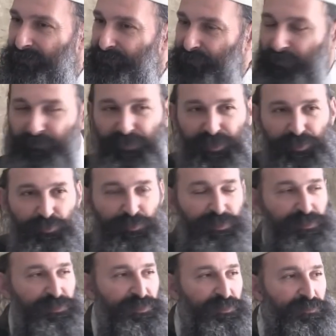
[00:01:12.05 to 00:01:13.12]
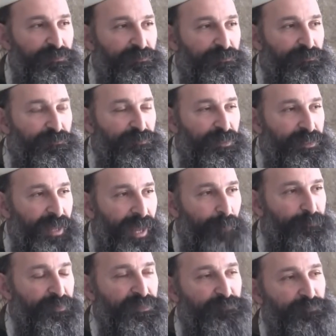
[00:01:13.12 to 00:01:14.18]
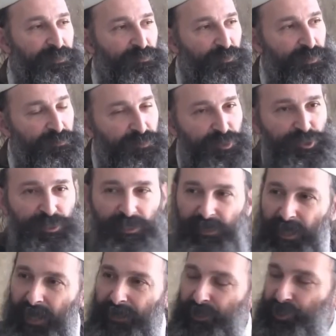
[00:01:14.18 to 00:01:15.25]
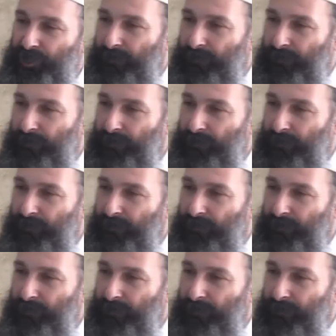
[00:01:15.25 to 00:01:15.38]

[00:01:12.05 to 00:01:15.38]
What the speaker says: from the unity that happens between the Shechina and